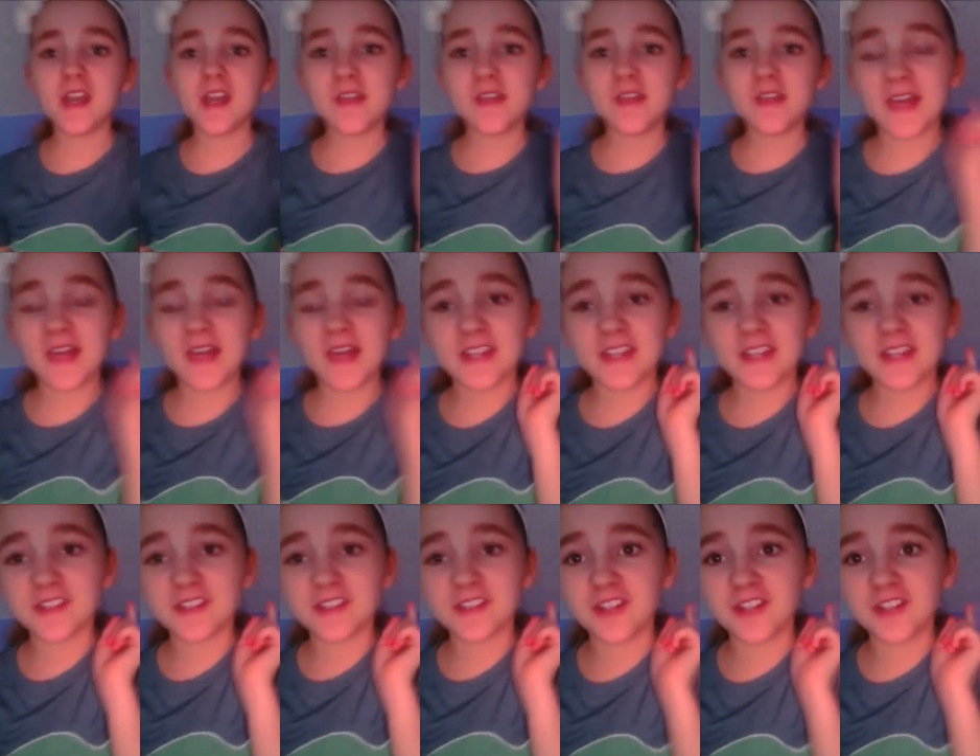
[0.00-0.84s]
That
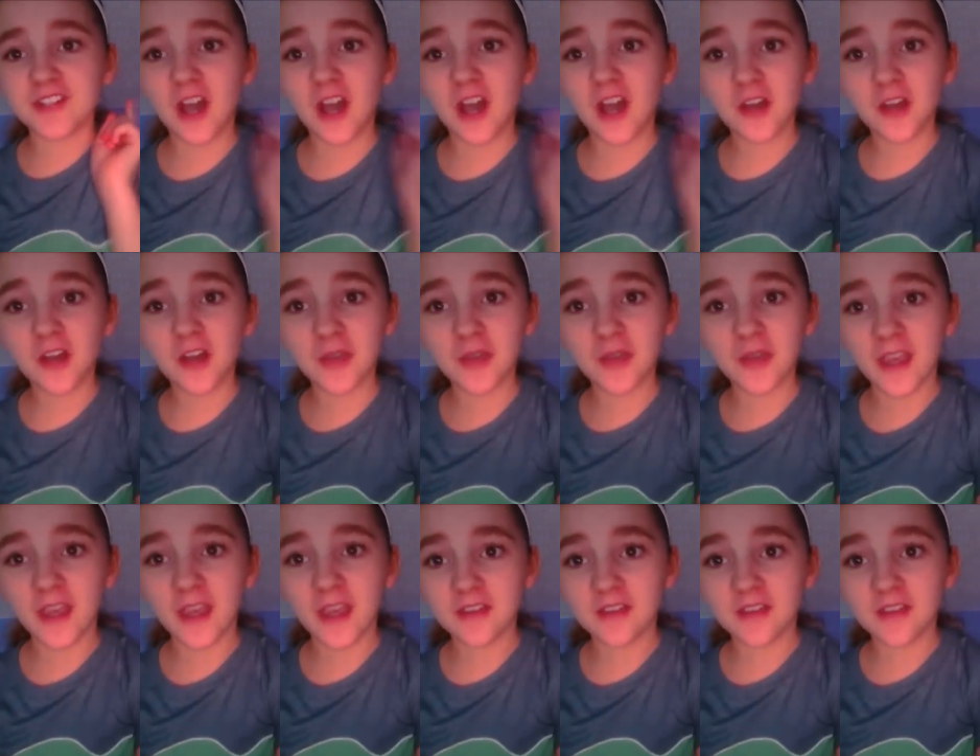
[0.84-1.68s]
is not
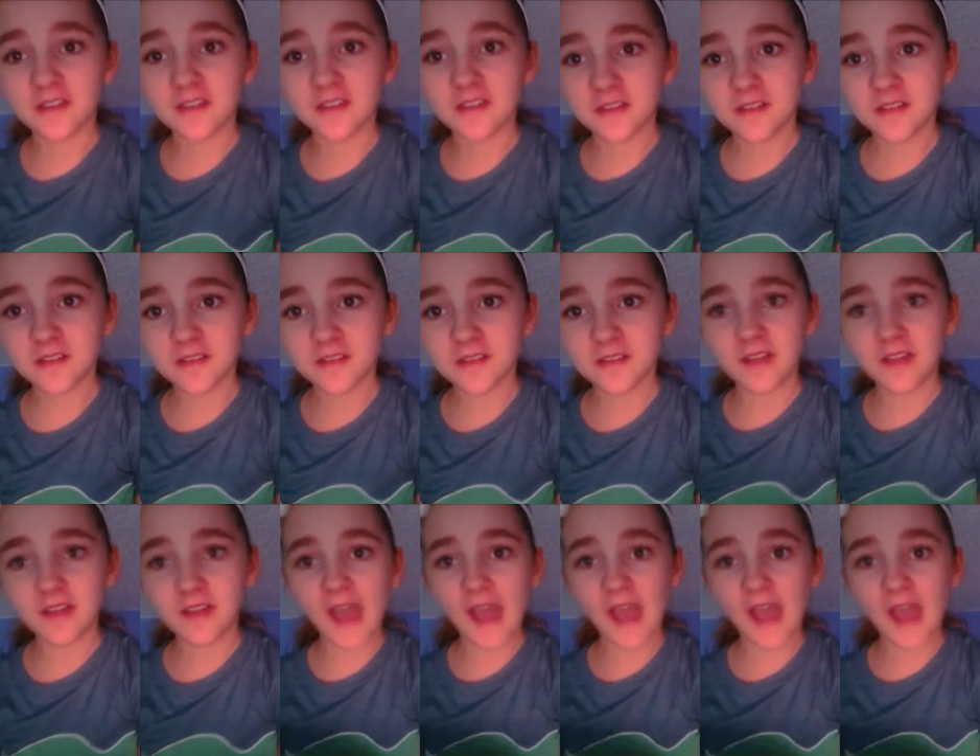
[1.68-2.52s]
okay
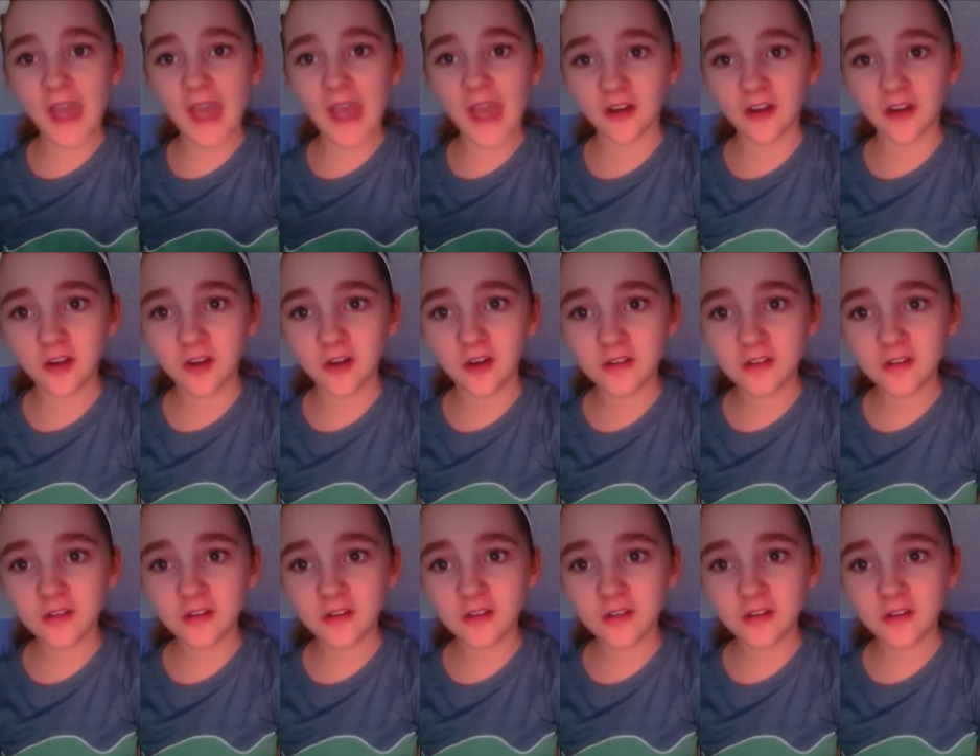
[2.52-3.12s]
at all.